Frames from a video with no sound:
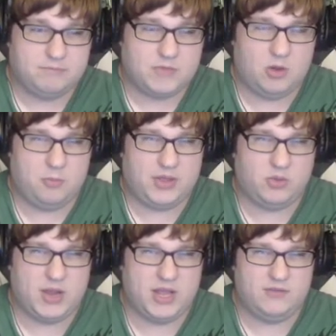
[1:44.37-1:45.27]
Oh, by the
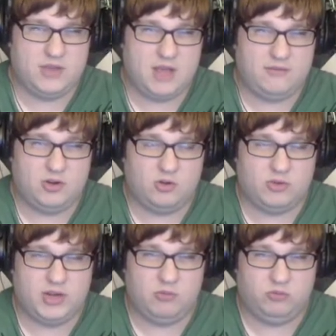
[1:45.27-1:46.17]
way, if you haven't
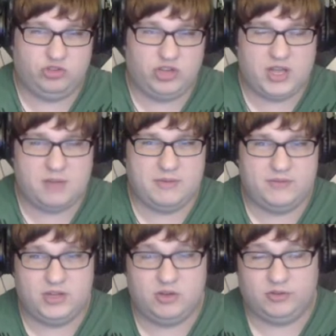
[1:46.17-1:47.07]
already, check out my
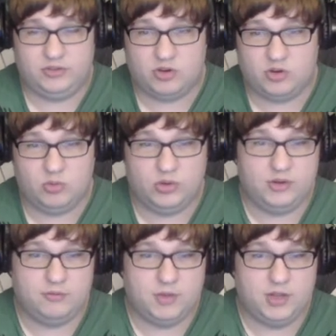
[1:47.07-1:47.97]
video on Darkwood.
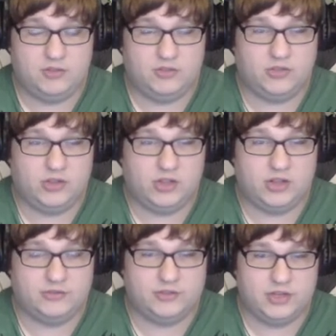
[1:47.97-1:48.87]
It's a lot of
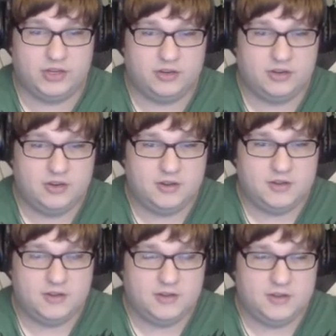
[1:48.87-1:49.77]
fun.
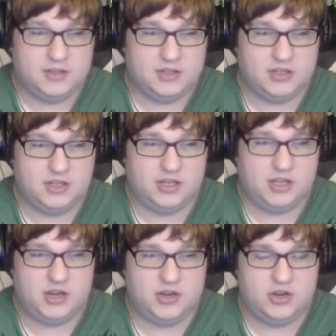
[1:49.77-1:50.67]
Uh,
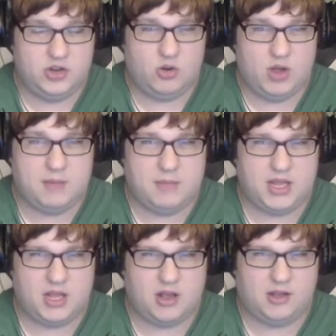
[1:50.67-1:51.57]
no, I might
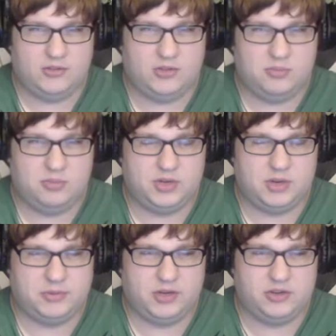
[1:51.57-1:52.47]
also put up
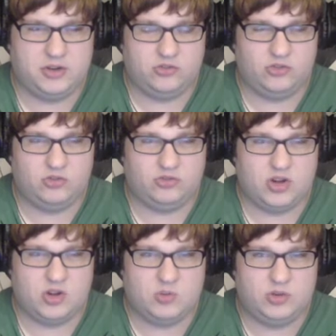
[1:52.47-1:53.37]
an additional
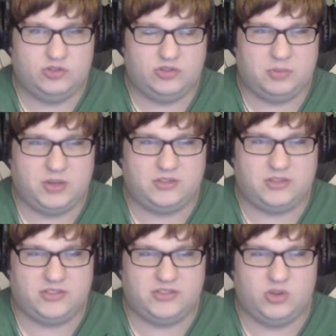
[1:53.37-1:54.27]
Darkwood just because it's
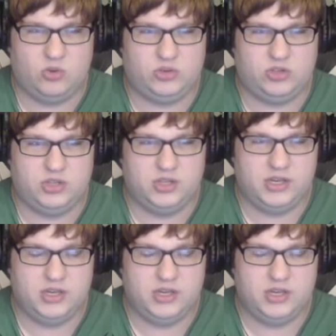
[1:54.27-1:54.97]
so good.